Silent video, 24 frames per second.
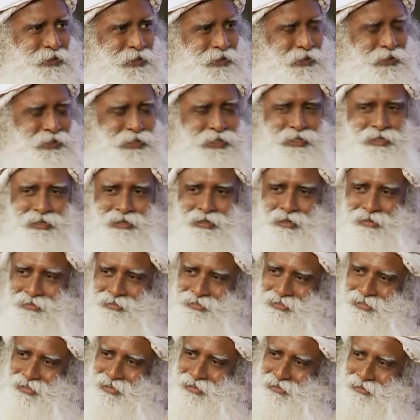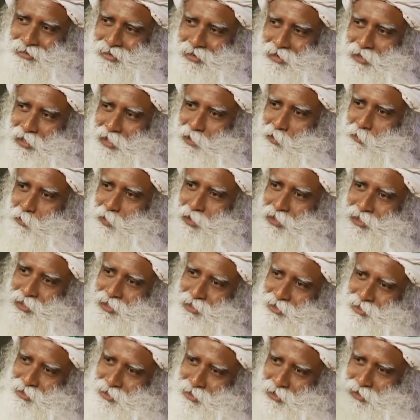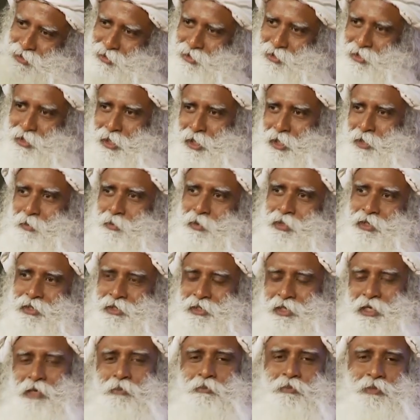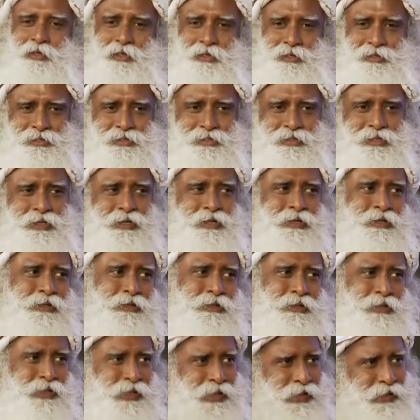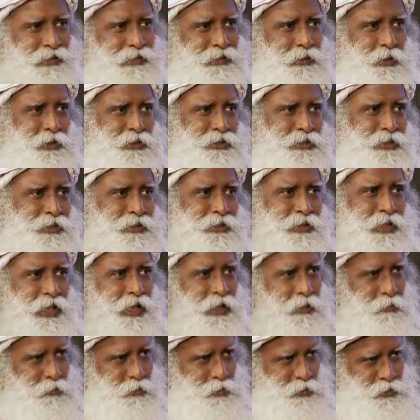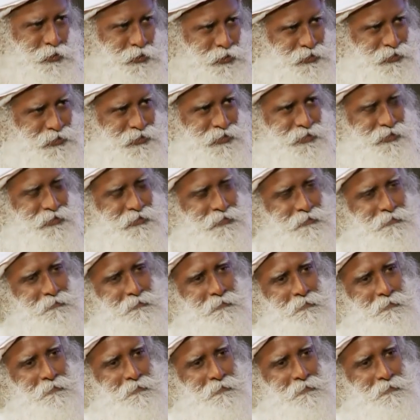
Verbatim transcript: Till the last day on their deathbed, they're still struggling with the same things, their thoughts and their emotions.